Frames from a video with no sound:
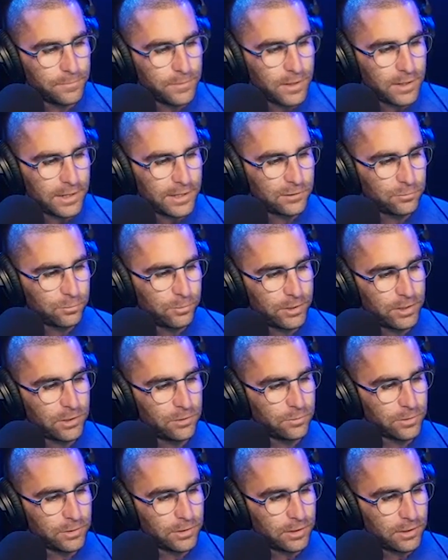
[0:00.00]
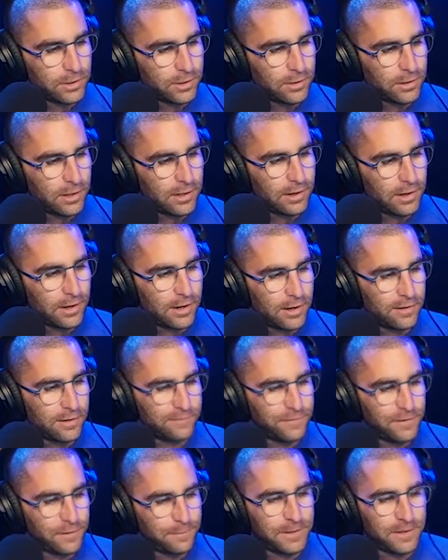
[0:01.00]
uh, in tw- you were uh,
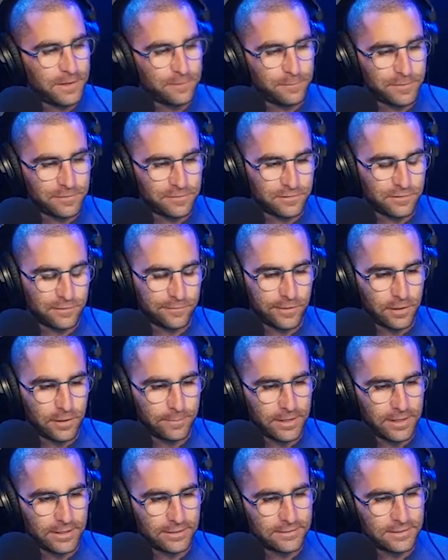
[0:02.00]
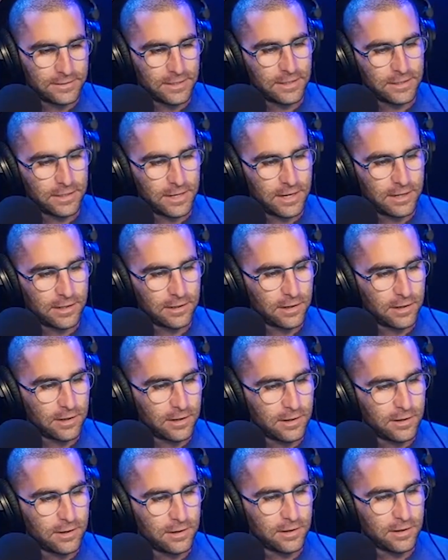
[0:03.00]
VP of business development at DNA,
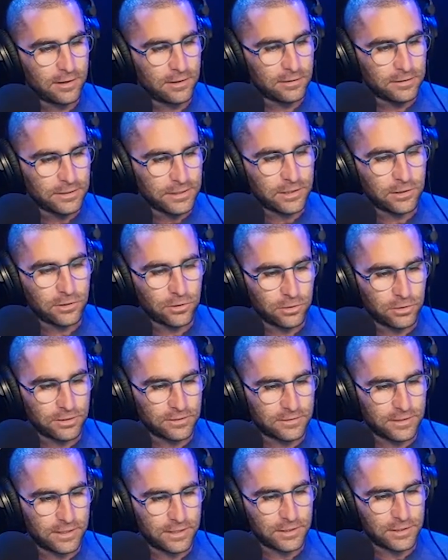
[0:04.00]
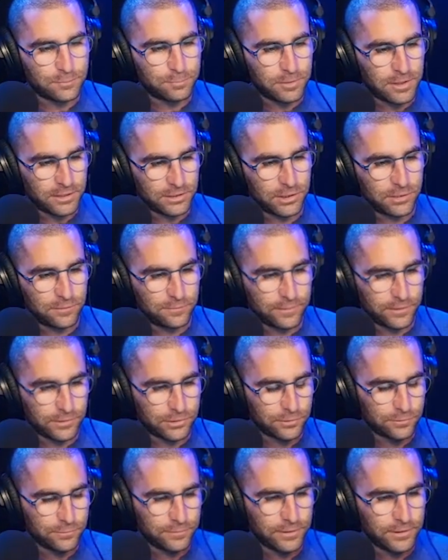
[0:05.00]
a leading early stage blockchain
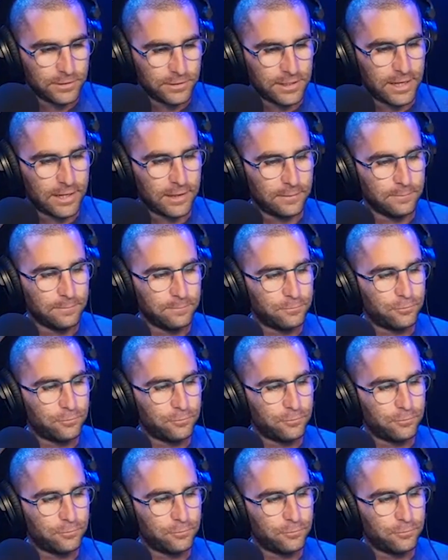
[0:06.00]
venture fund, and